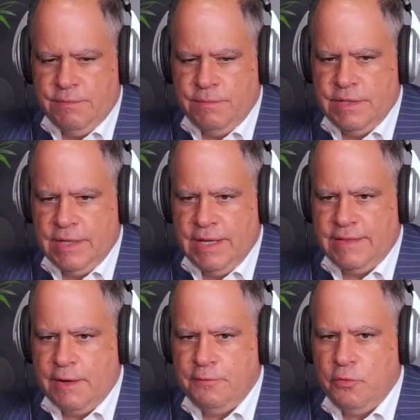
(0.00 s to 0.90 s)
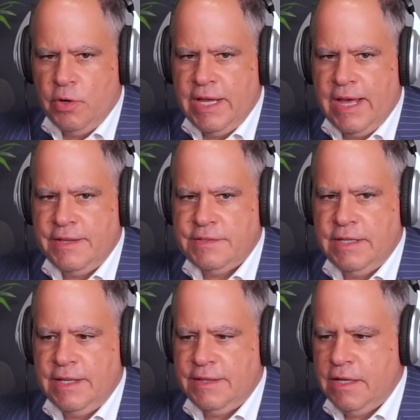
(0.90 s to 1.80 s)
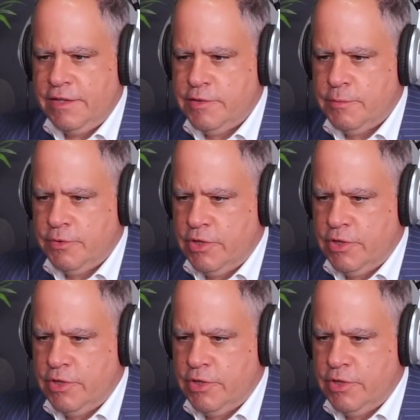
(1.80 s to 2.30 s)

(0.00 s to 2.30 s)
to get that forecast and get the customers